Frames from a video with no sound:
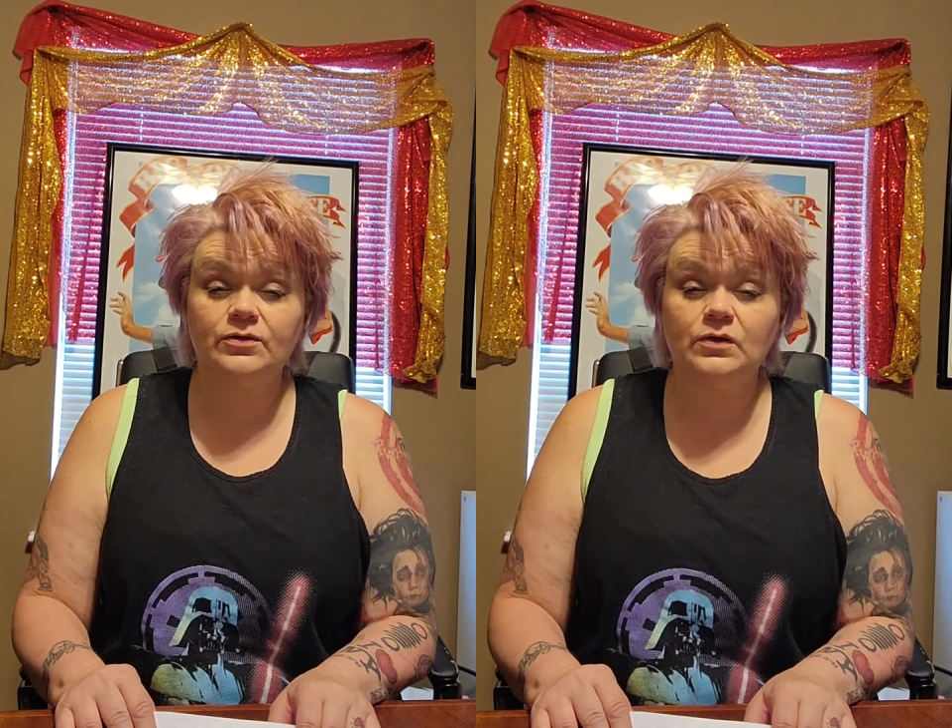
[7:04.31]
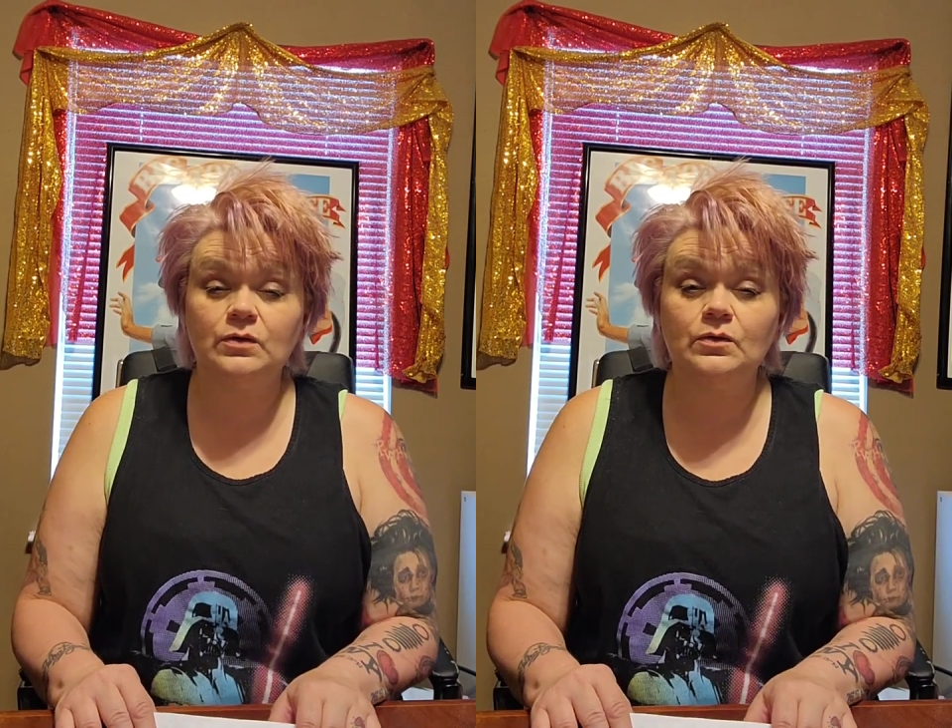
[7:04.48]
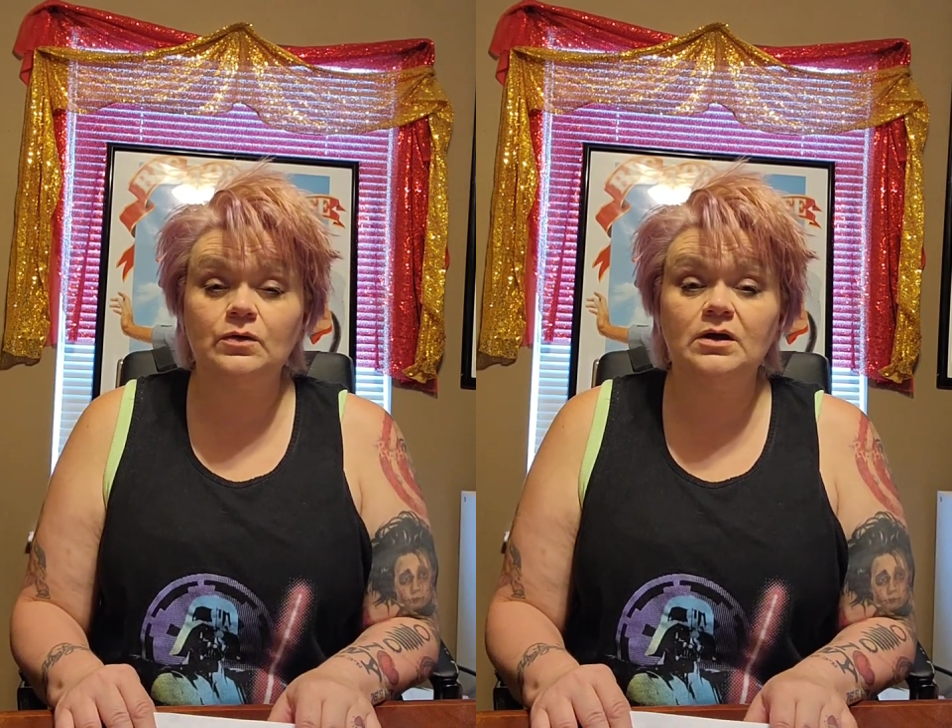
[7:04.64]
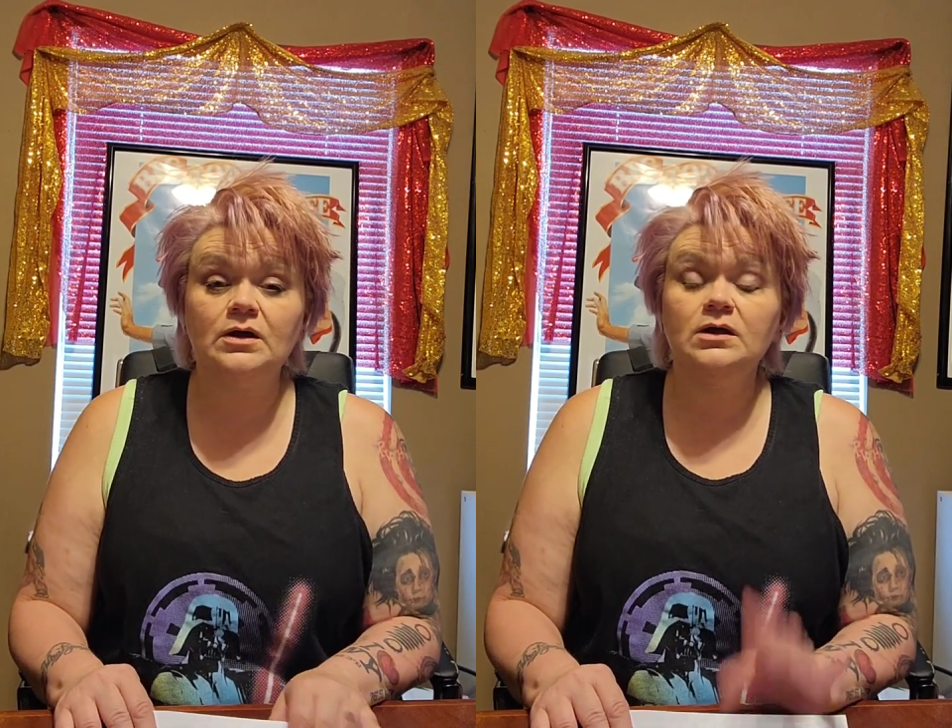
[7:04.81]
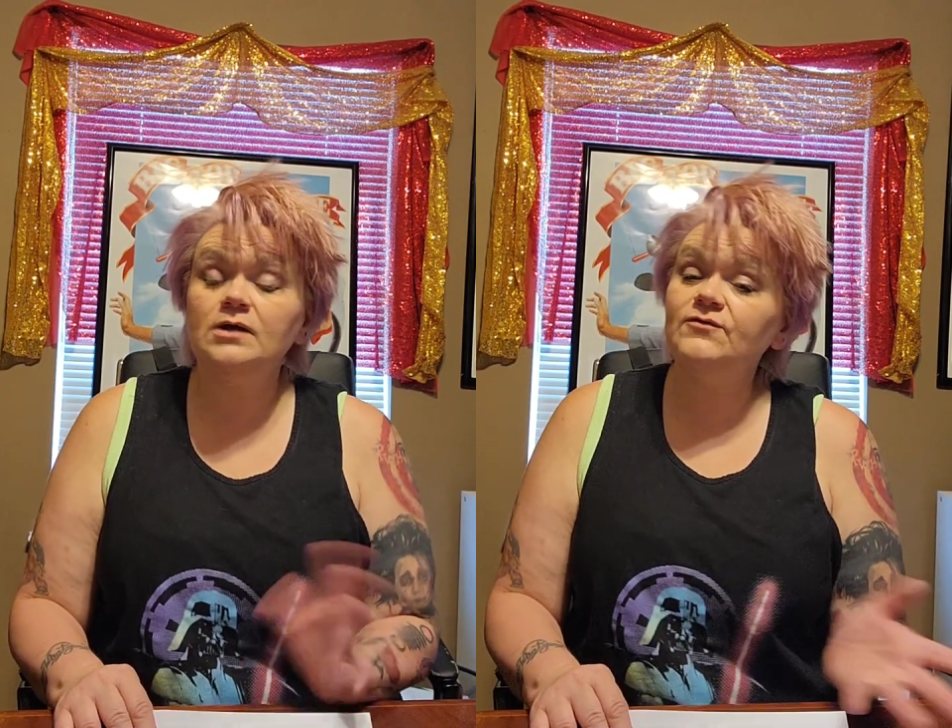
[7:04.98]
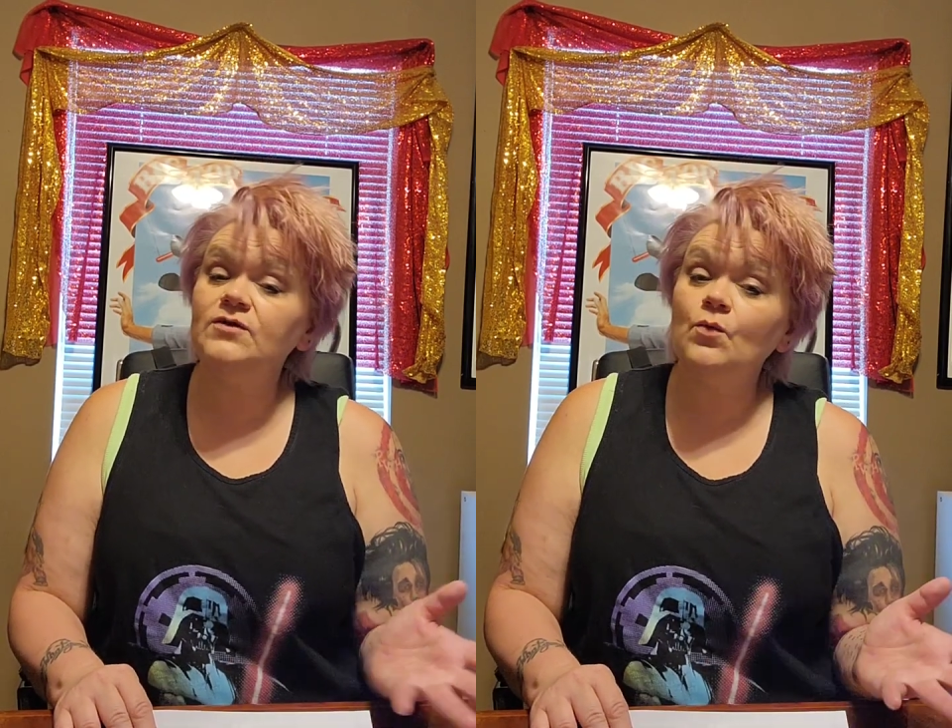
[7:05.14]
you
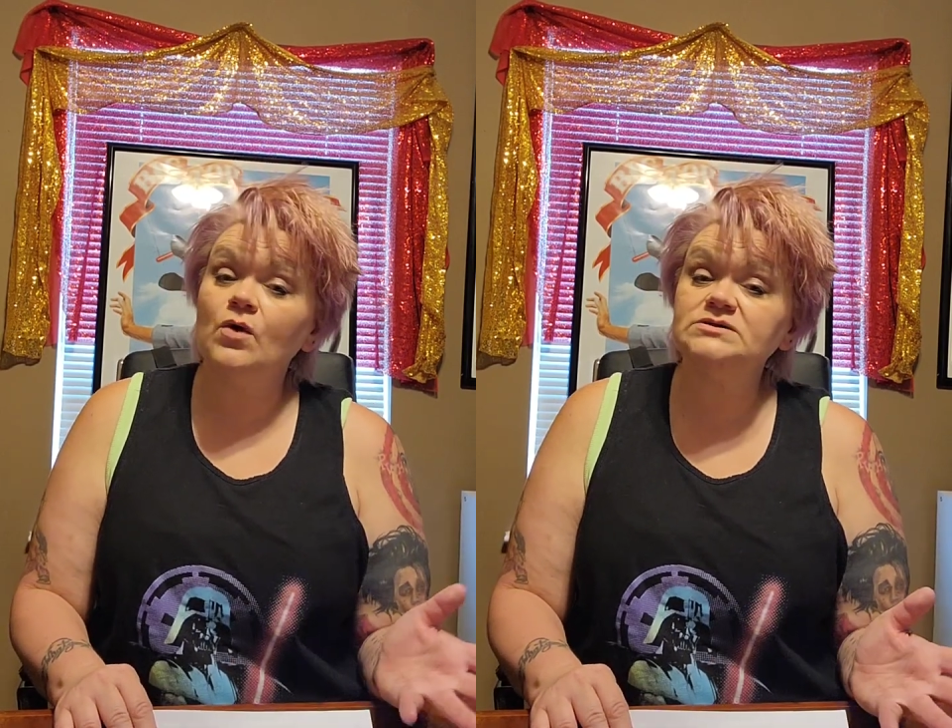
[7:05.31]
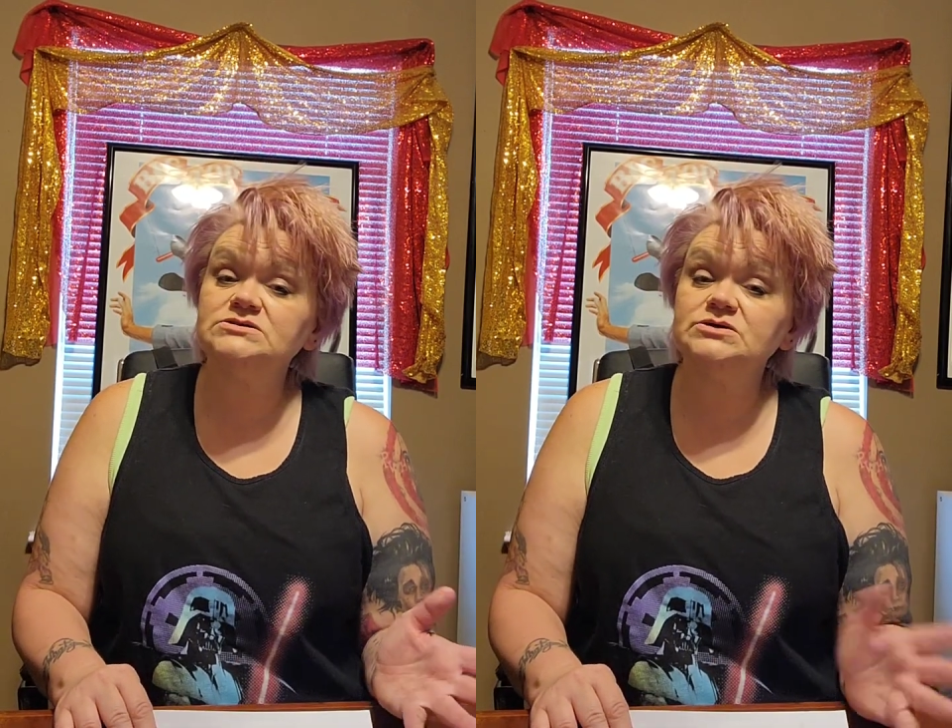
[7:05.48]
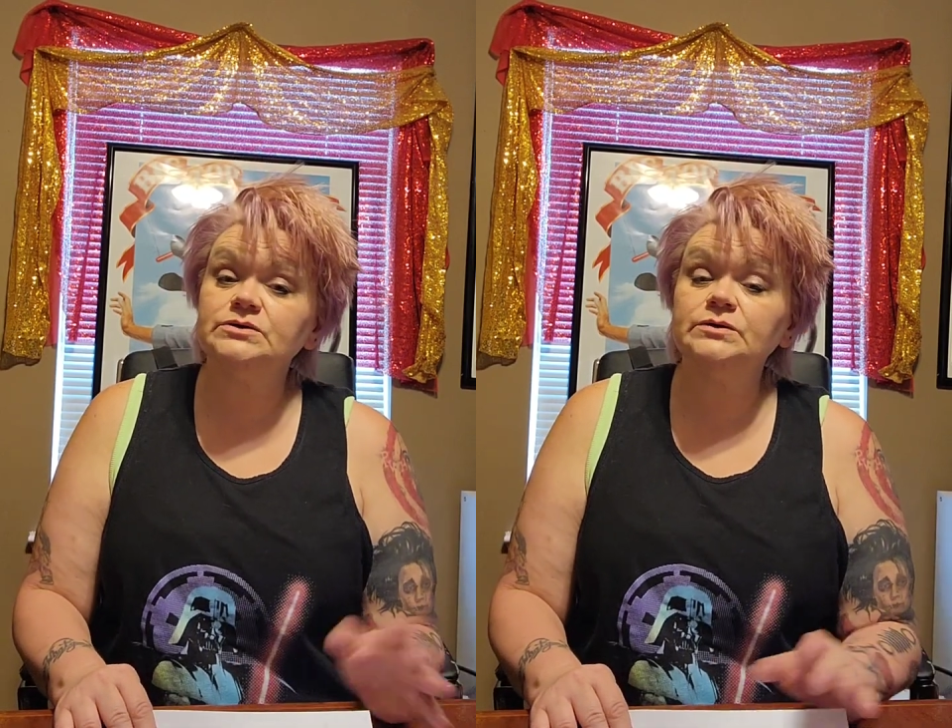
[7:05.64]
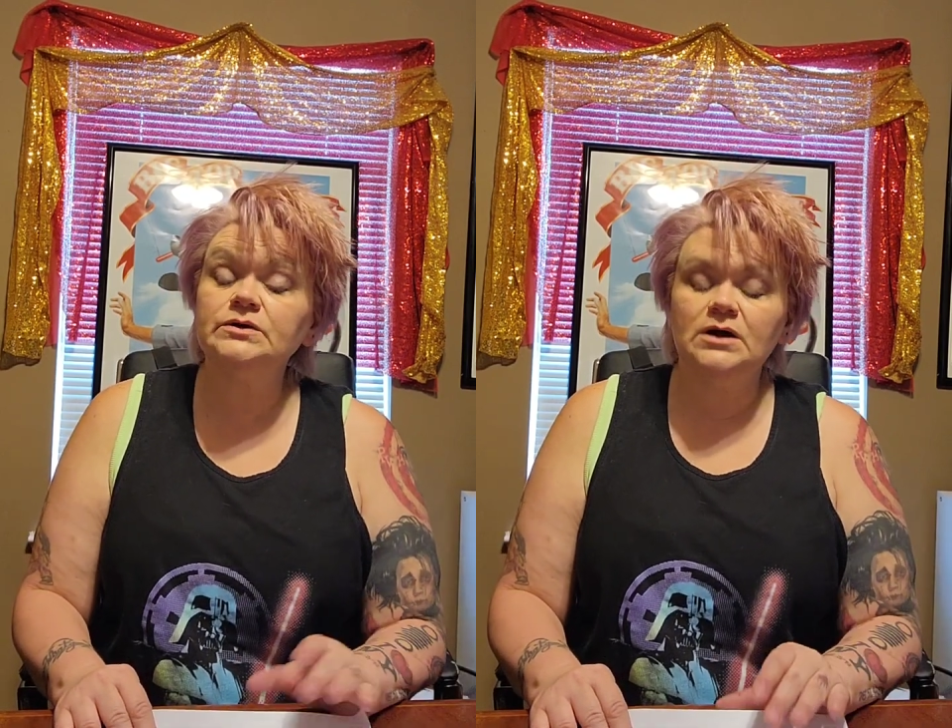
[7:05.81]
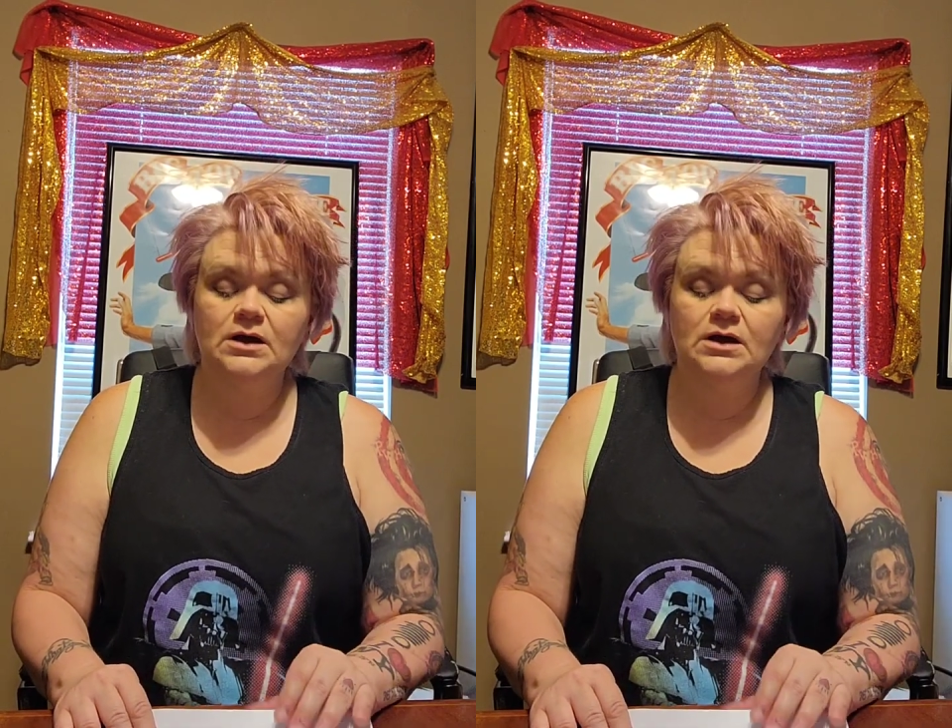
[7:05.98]
if you want to.